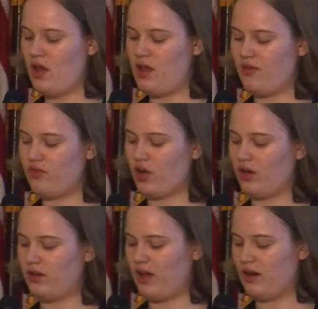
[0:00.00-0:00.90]
even
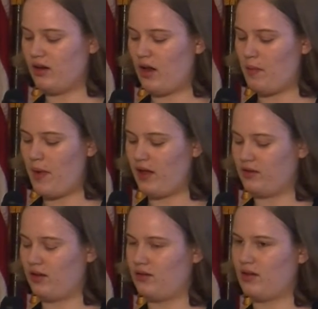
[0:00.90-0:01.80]
on a day-to-day
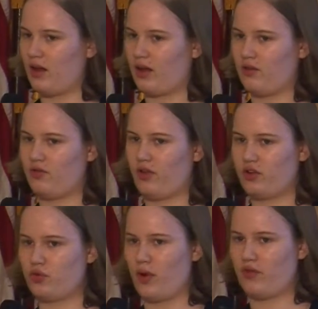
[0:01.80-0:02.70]
basis, and can
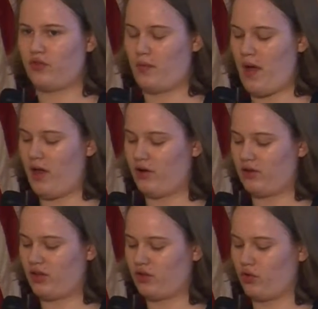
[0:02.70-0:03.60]
fluctuate from
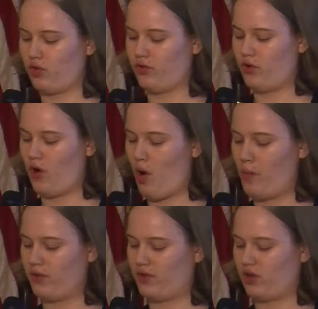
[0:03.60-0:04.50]
heterosexual to
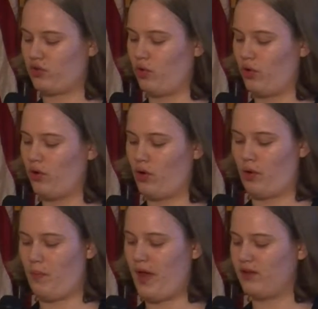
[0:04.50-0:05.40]
homosexual
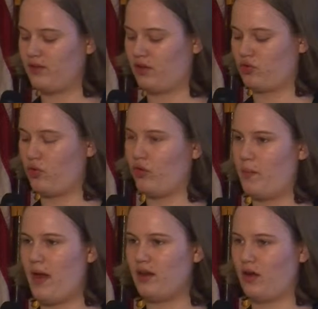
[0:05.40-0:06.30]
or pansexual
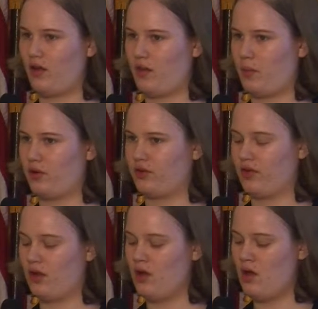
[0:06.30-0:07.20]
depending on the
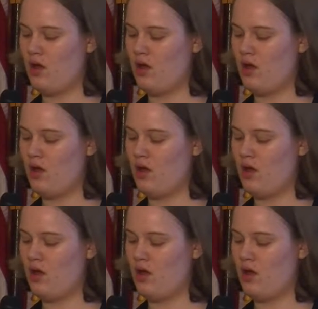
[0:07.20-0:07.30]
person.